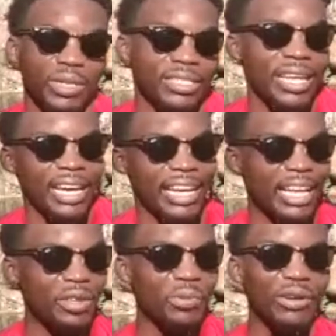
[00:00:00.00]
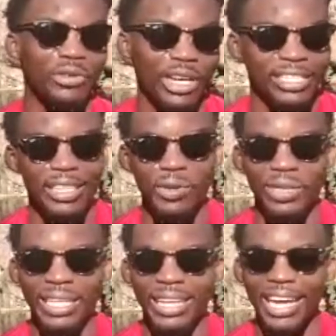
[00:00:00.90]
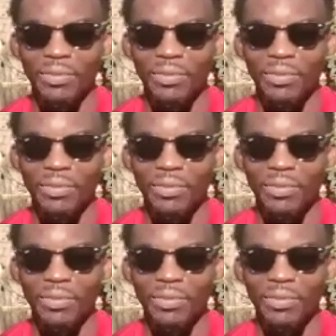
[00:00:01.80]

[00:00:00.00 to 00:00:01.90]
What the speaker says: It's like I know my friends, I know what they like,